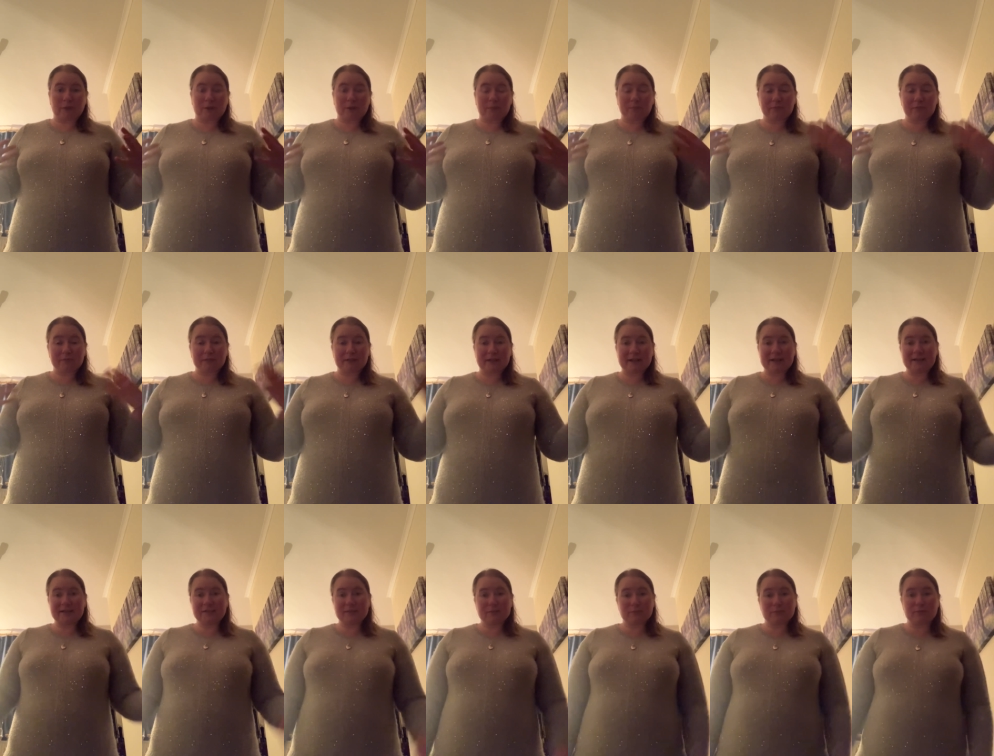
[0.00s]

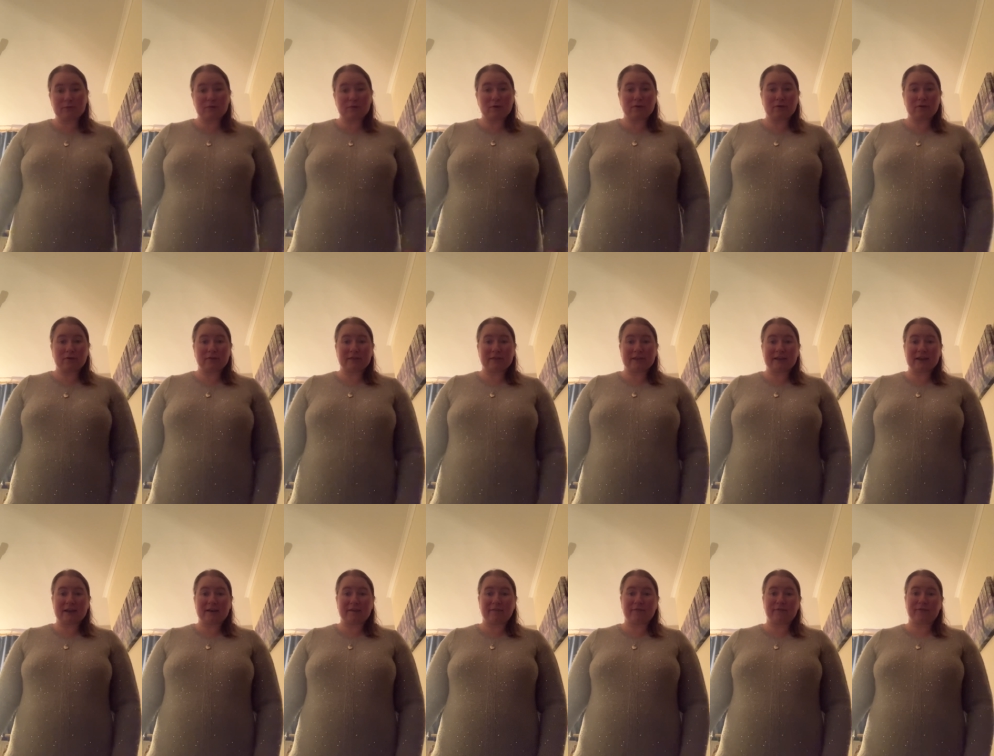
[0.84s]
place where they
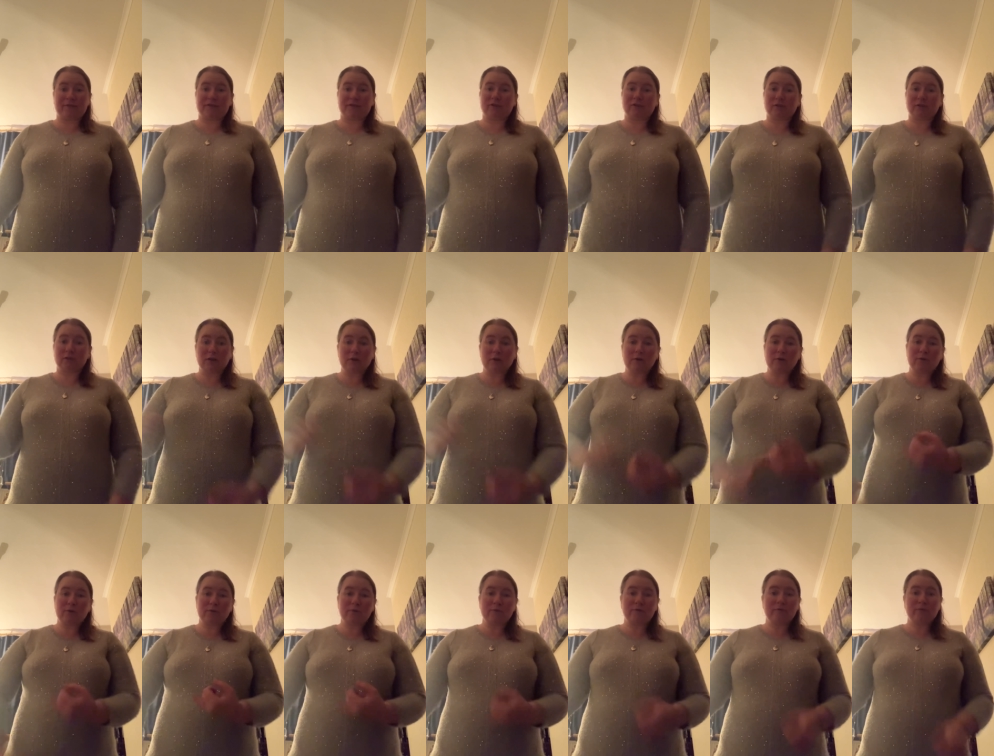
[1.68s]
have
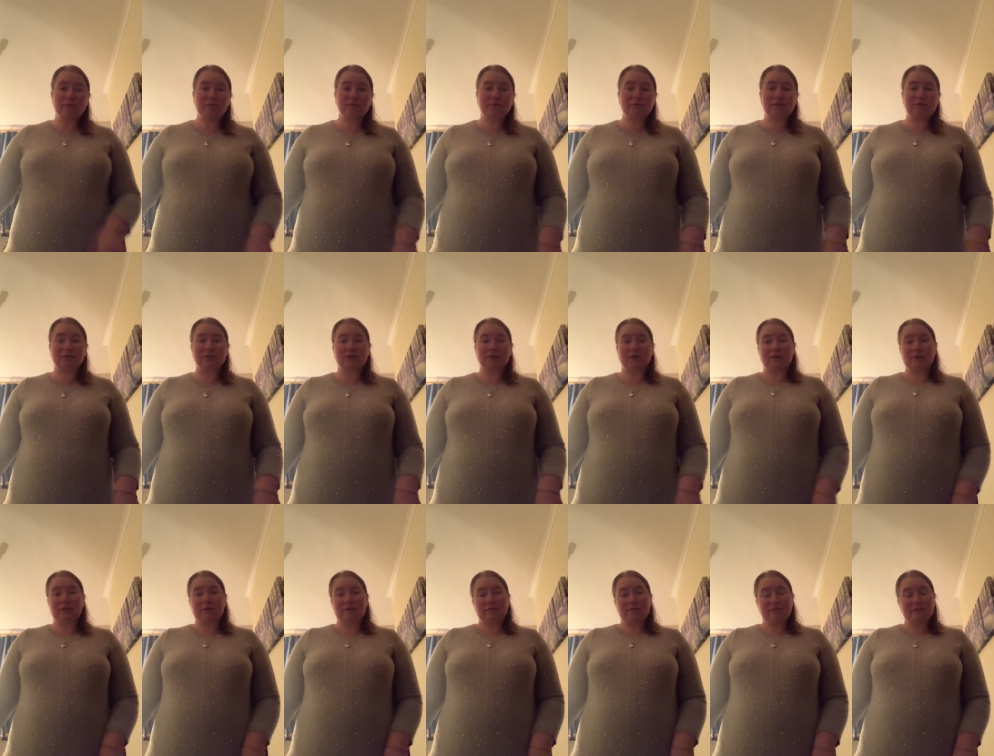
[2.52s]
clothes
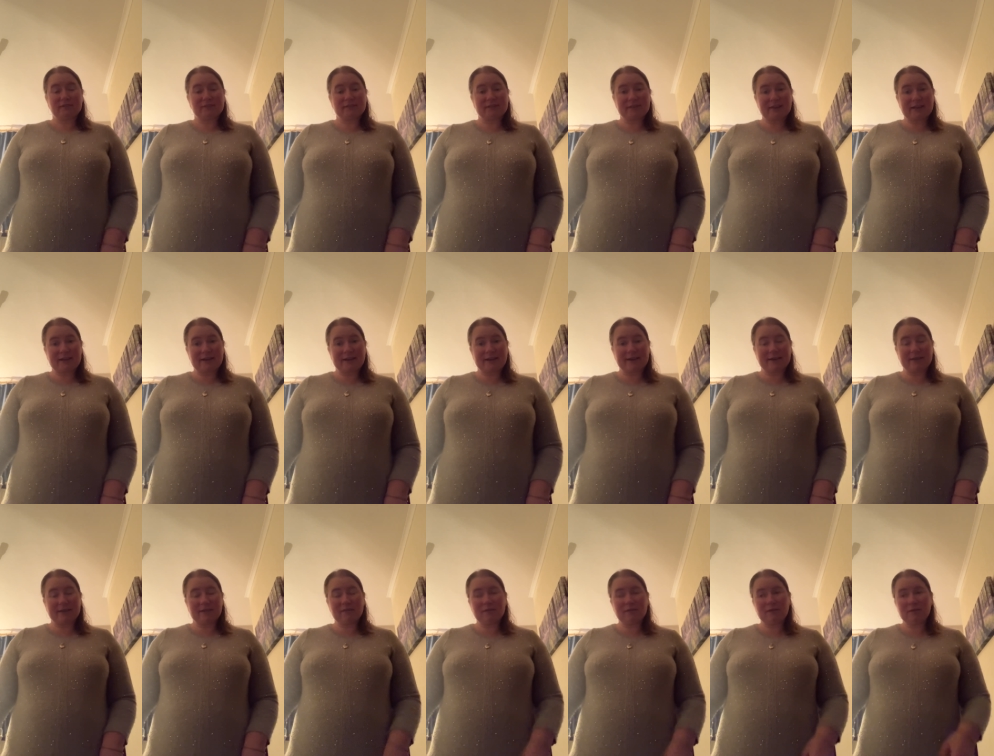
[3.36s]
for
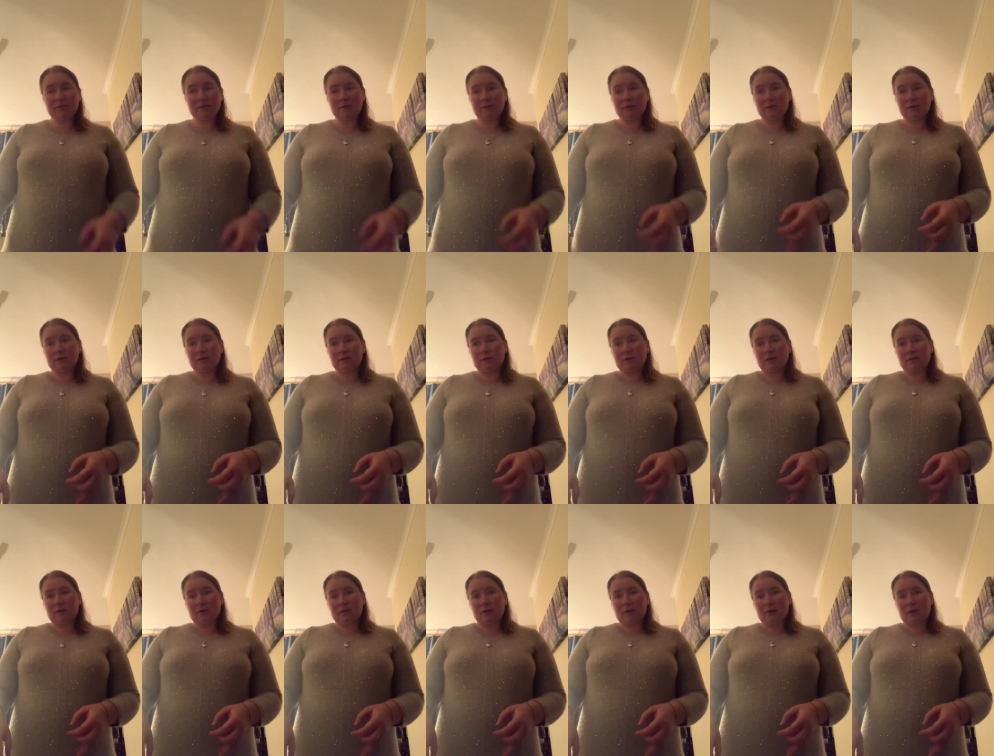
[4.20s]
sale,
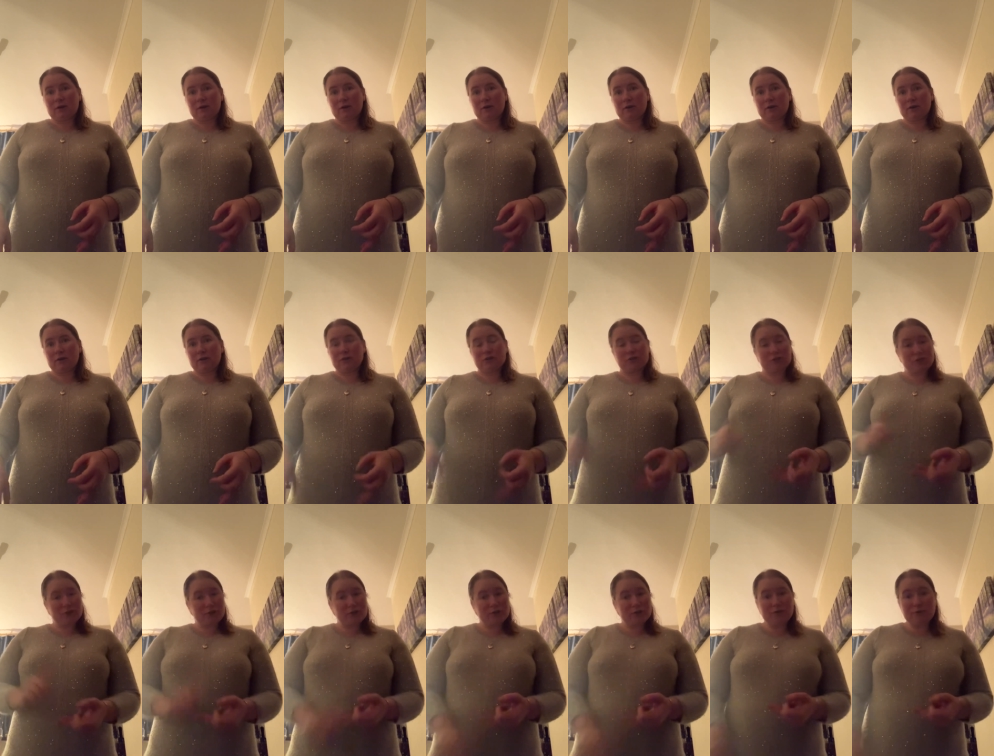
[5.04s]
uh,
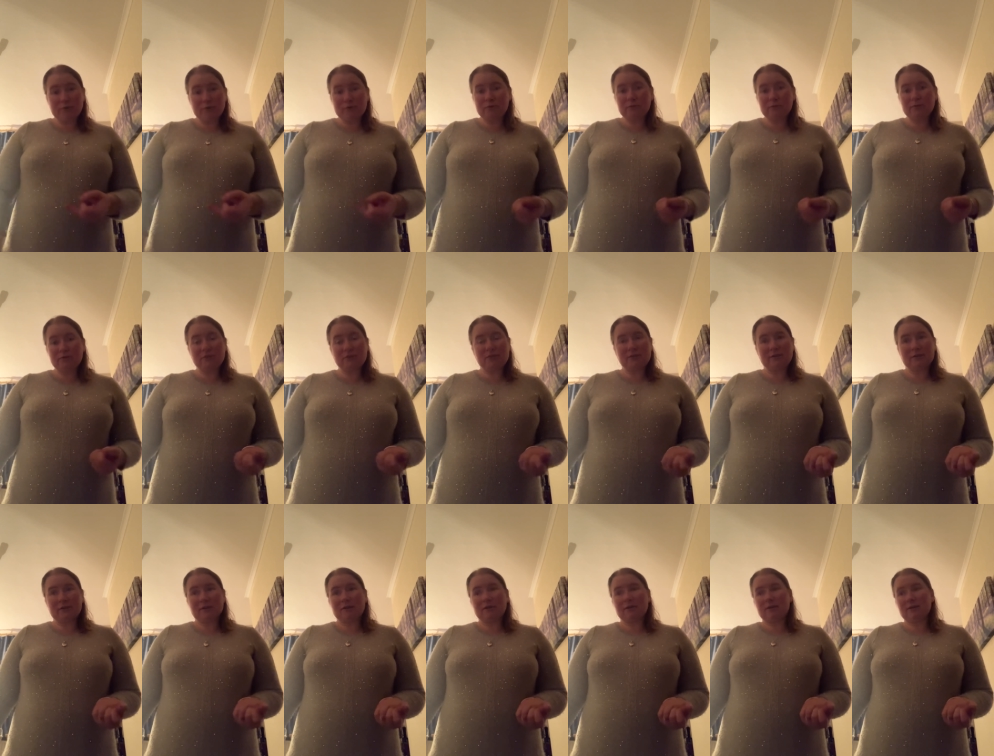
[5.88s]
shoes,
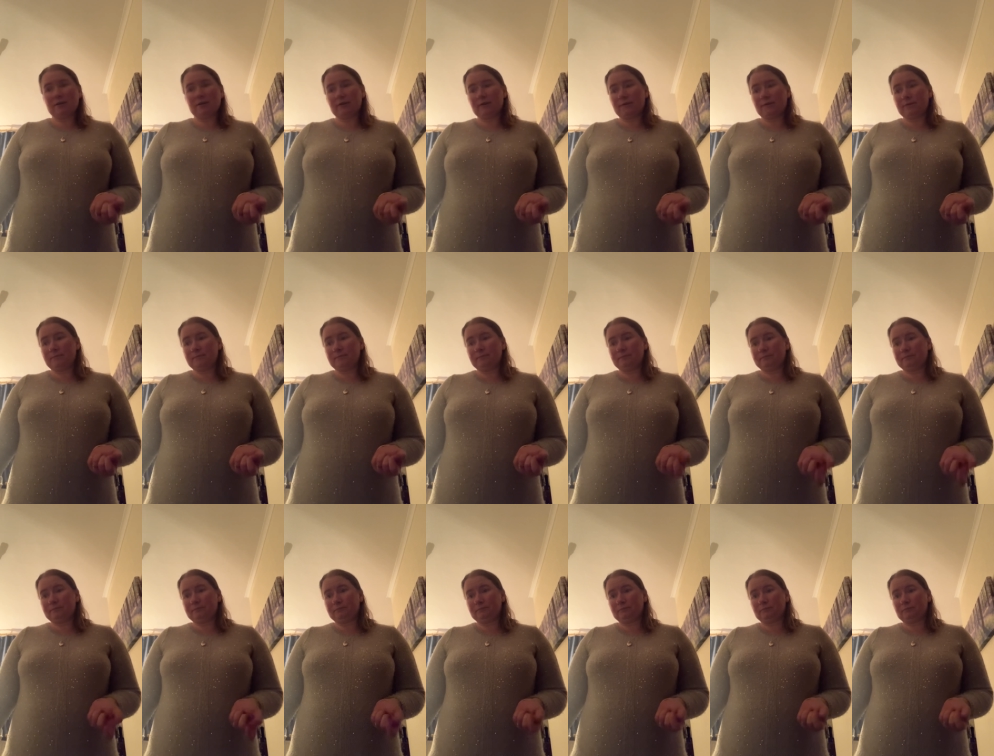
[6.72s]
um,